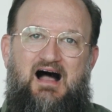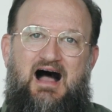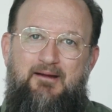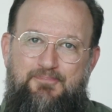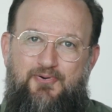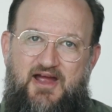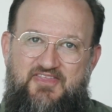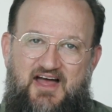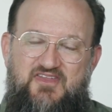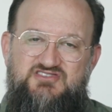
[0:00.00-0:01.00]
I pray
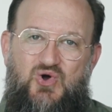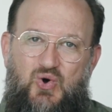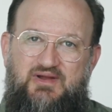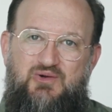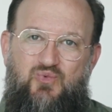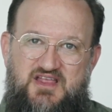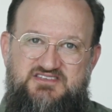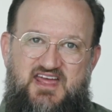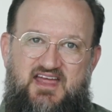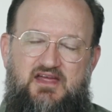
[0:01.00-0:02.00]
that on this Holy
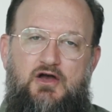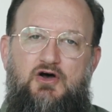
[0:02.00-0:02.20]
Wednesday,